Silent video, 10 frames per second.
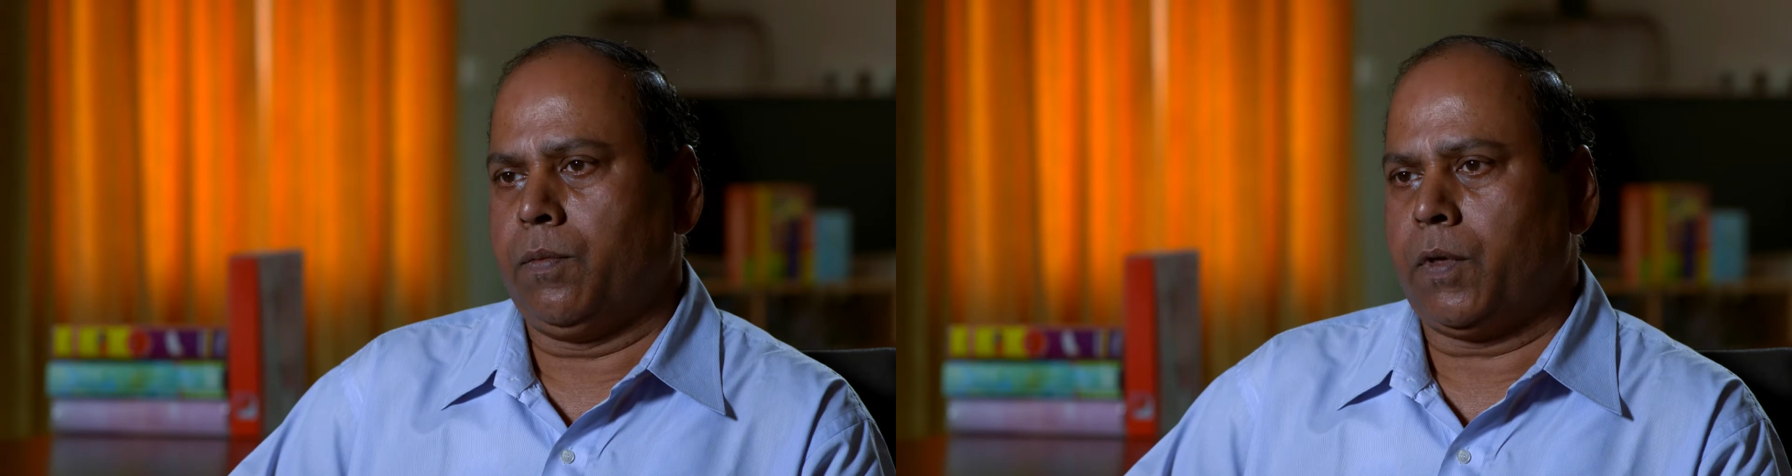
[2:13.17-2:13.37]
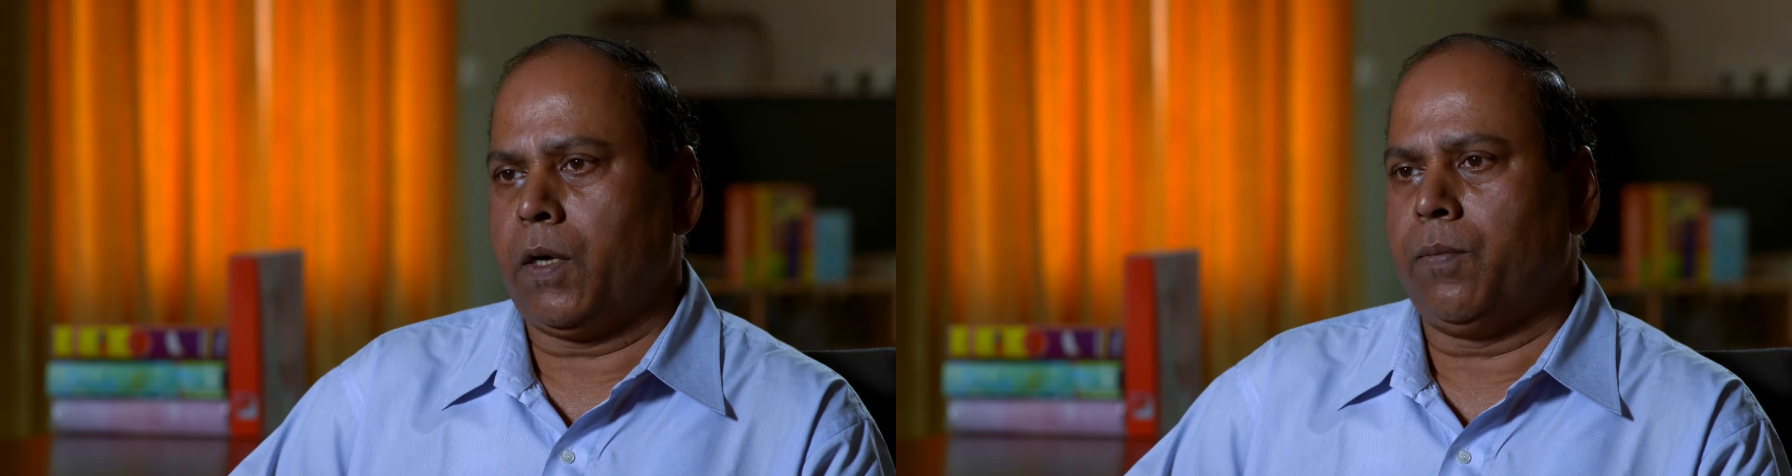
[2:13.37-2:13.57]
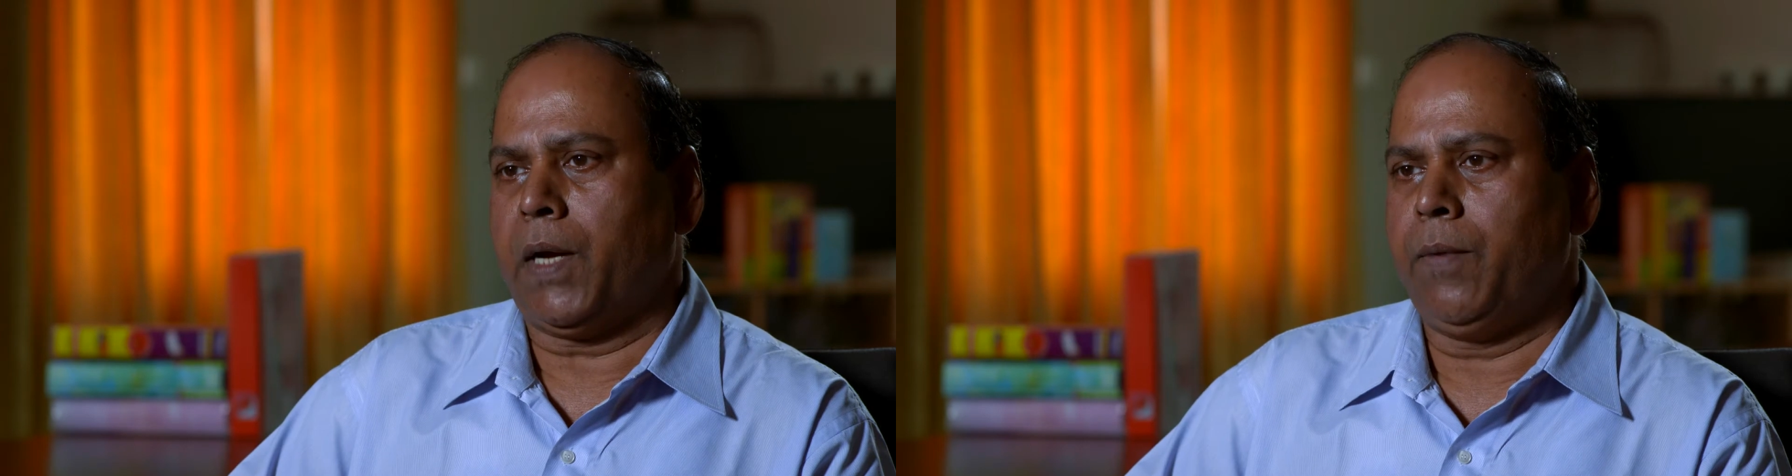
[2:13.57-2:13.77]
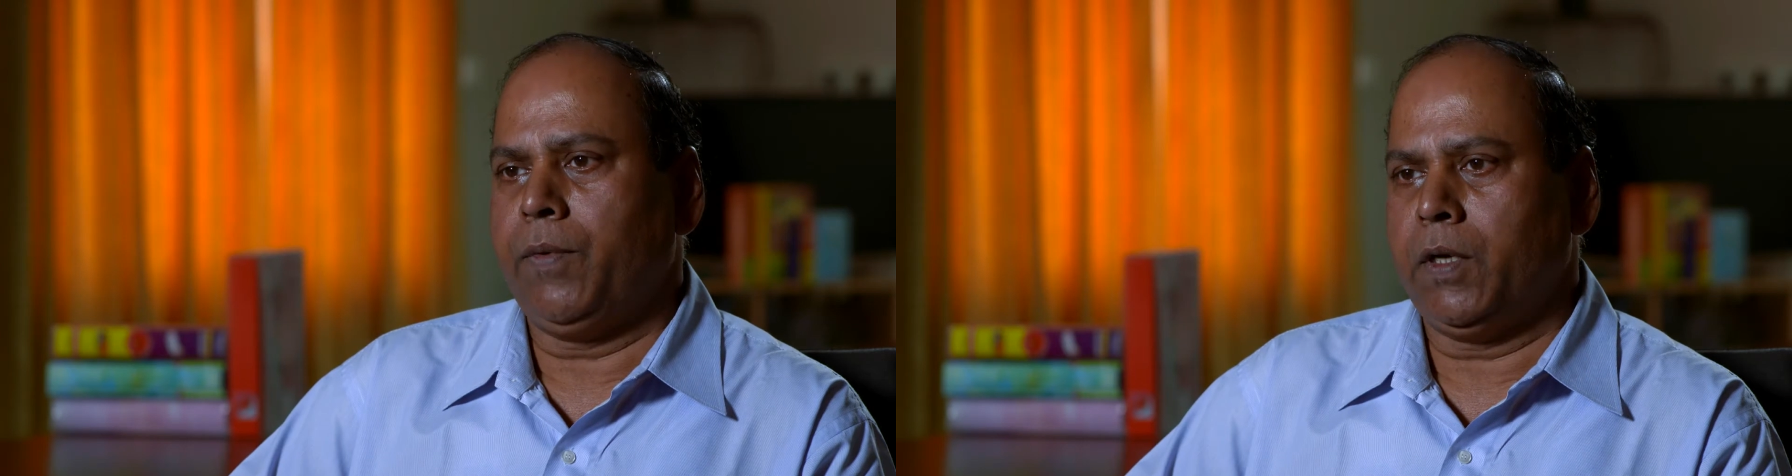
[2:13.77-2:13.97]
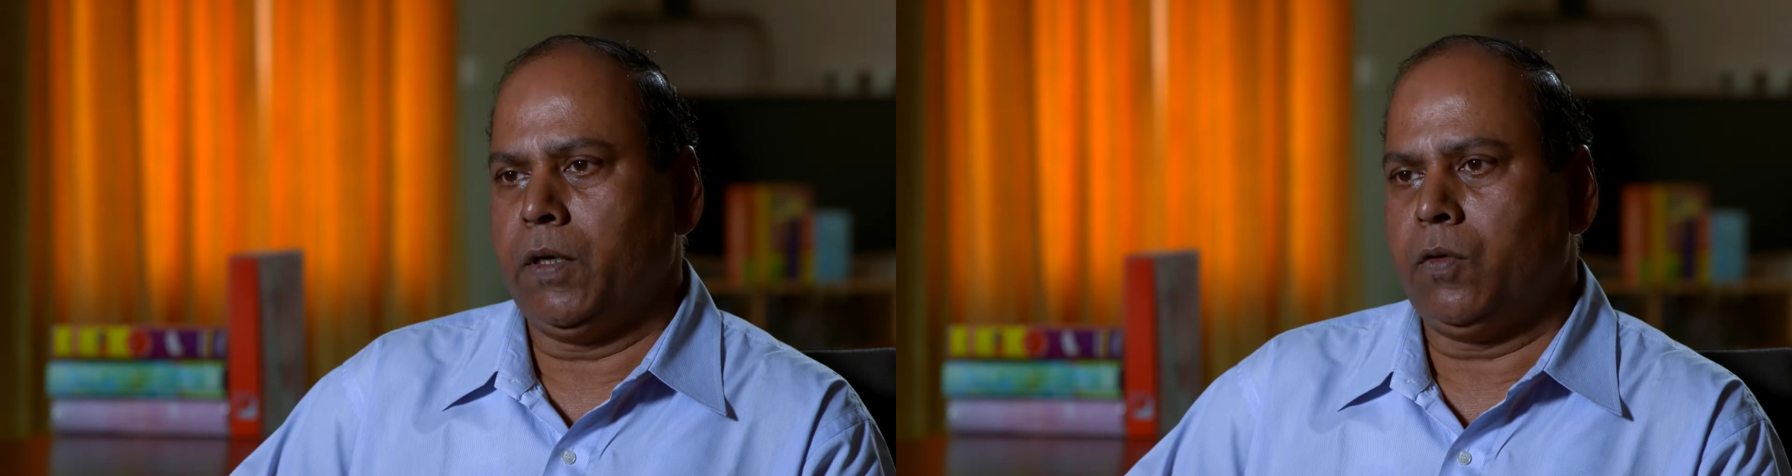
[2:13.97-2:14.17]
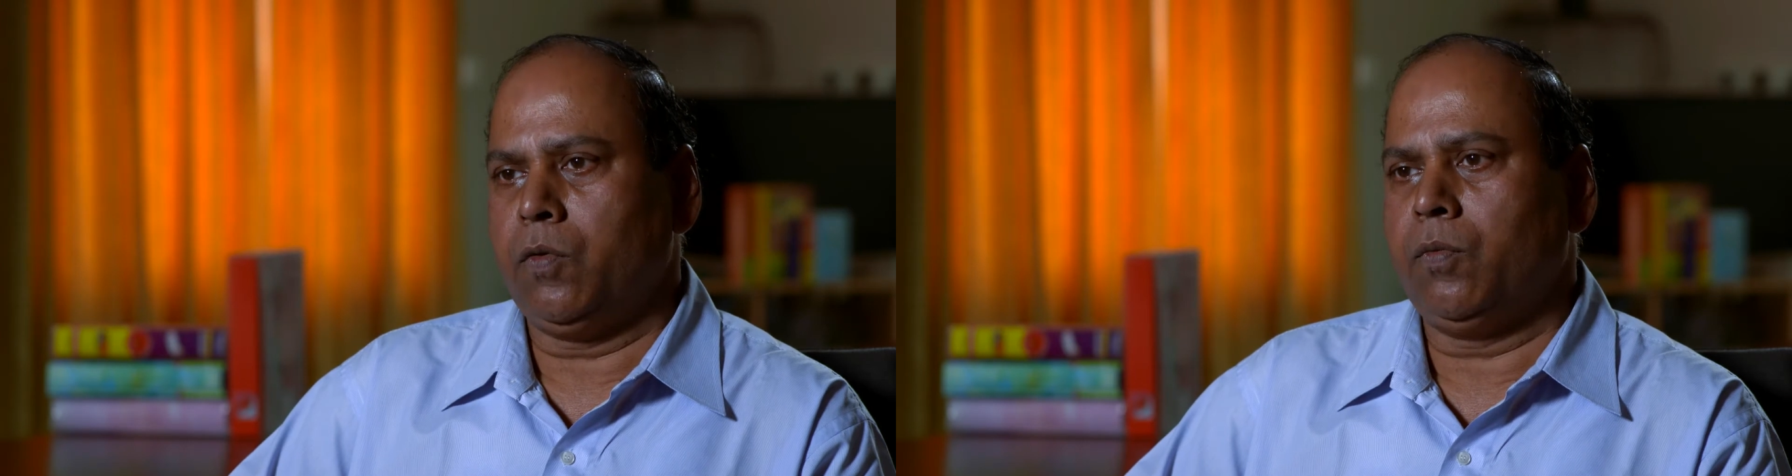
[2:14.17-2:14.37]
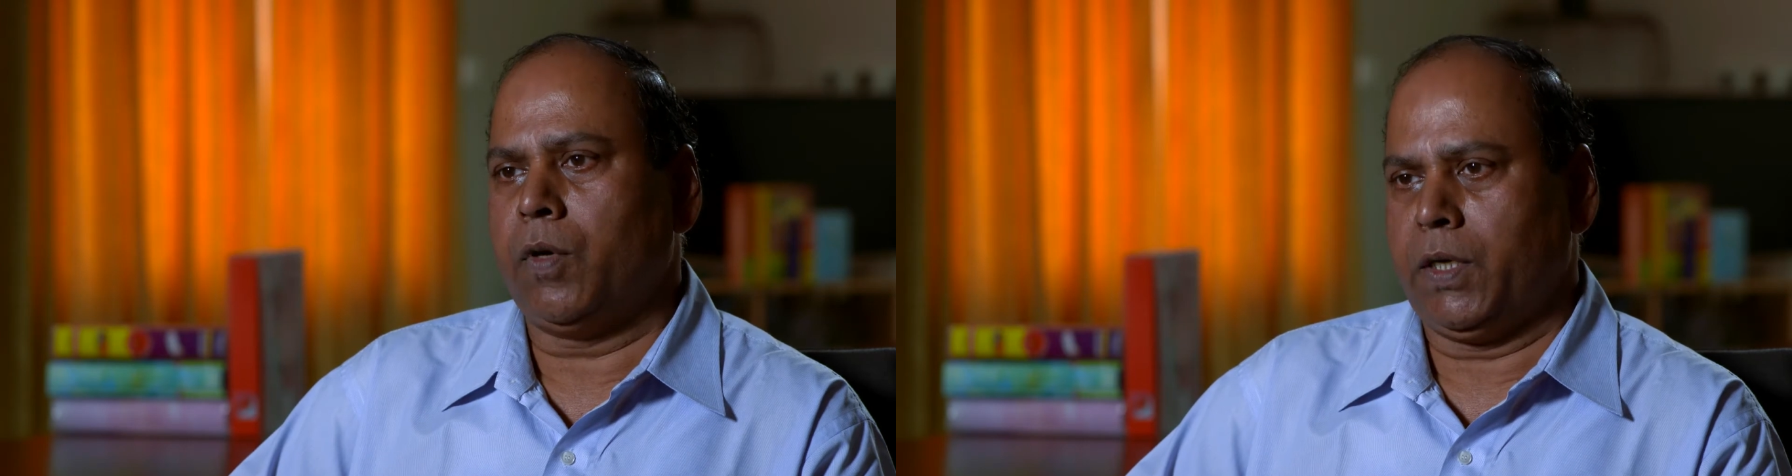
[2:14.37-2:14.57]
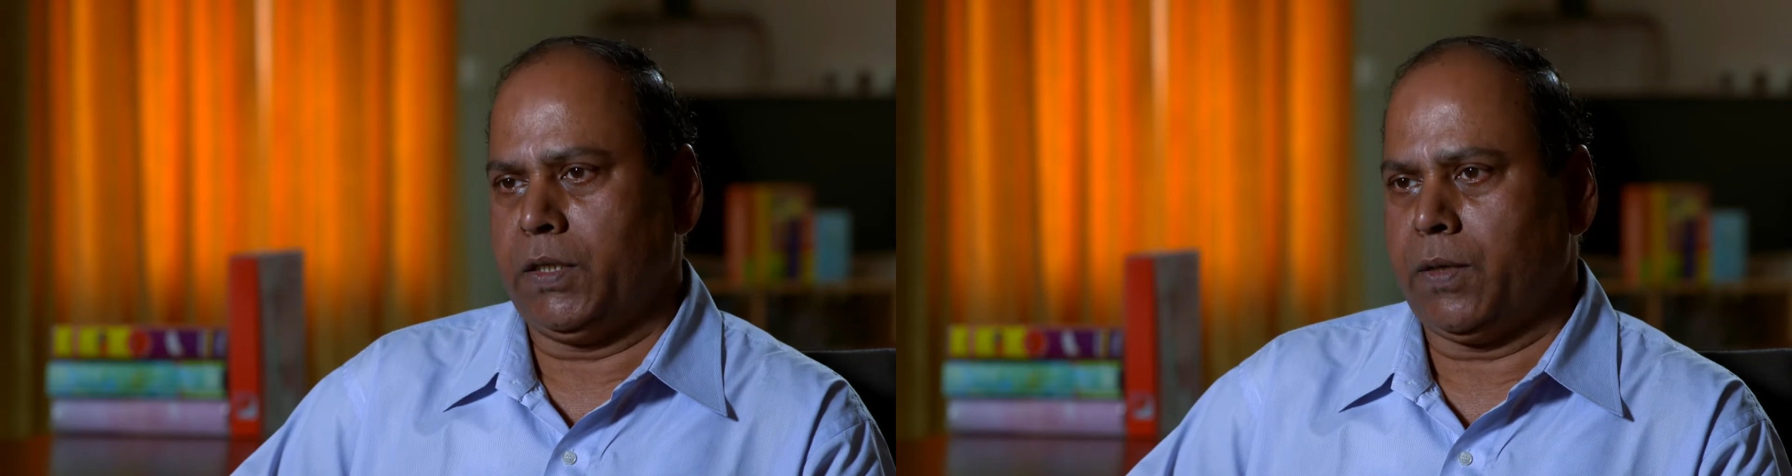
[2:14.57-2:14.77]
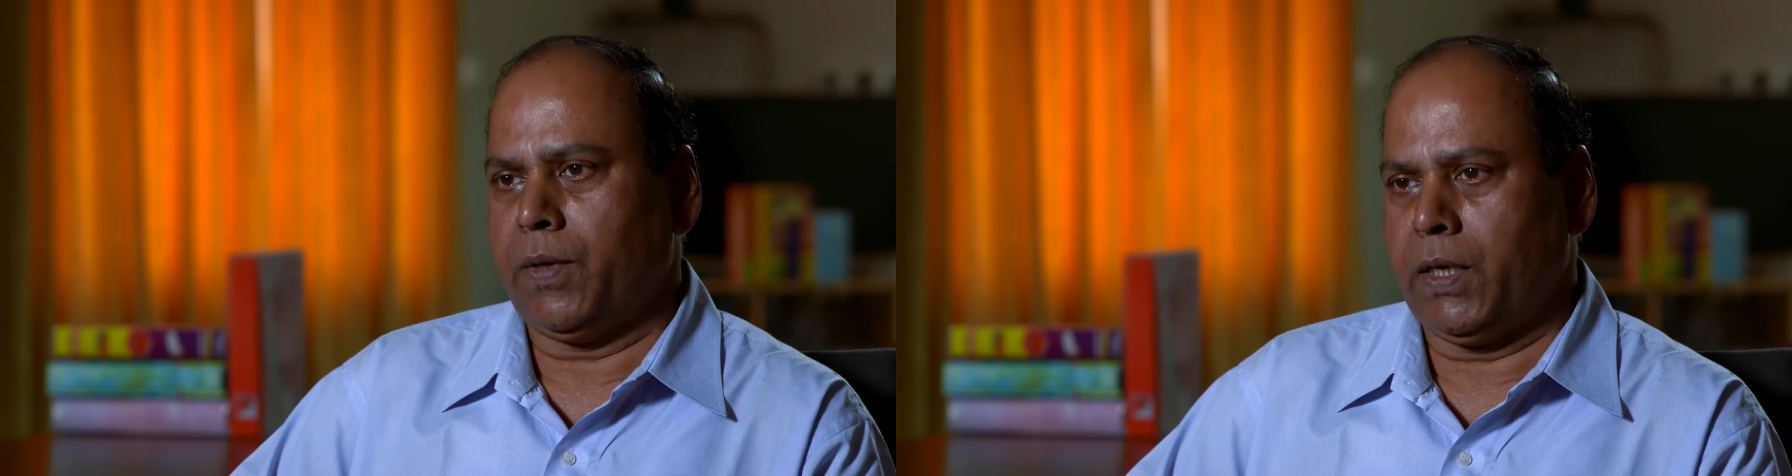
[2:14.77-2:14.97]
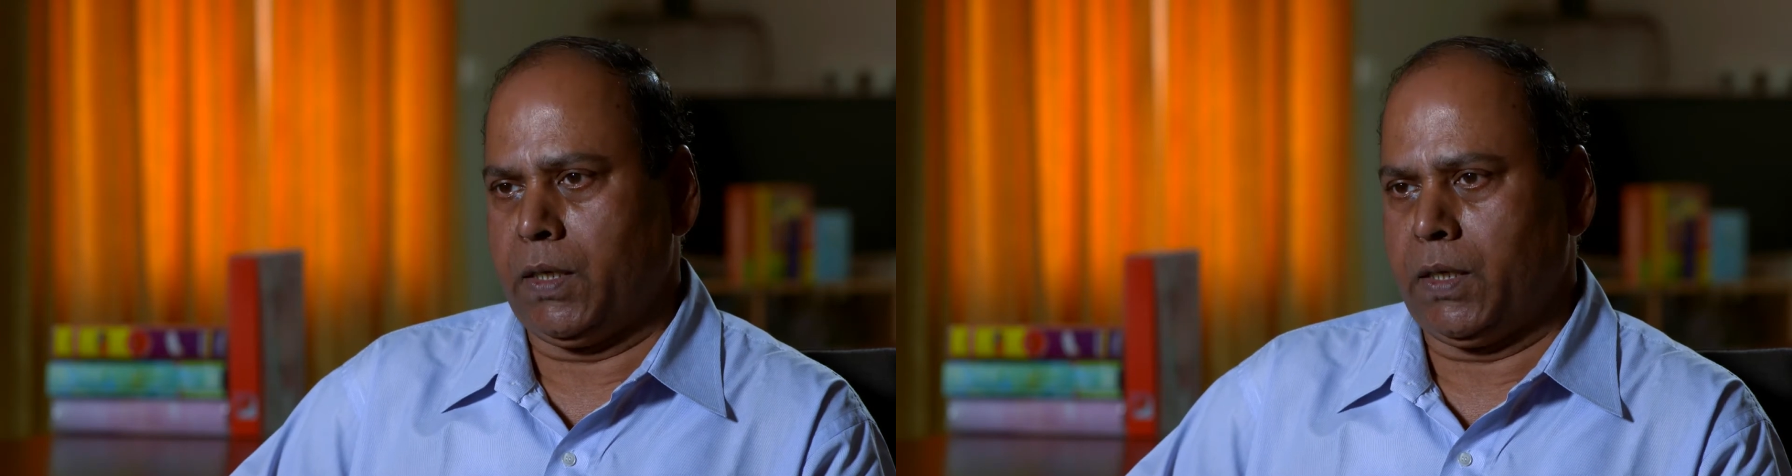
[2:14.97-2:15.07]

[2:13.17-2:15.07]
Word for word: from five ton to forty-seven